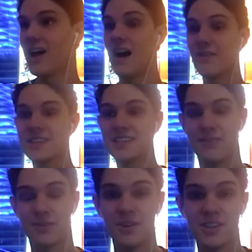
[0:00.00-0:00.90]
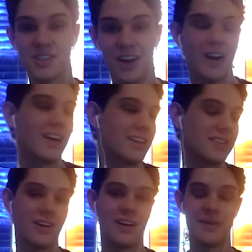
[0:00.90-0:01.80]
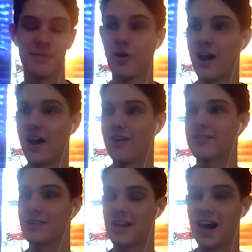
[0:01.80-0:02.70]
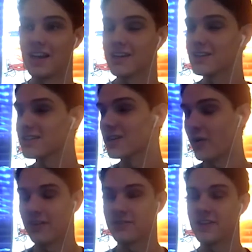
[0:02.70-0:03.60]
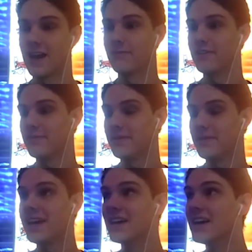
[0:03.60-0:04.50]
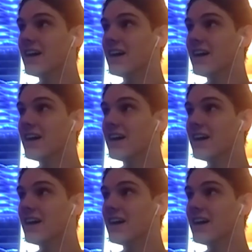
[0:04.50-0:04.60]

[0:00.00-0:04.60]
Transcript: Obviously, everyone saw him go after Giannis, go after the MVP.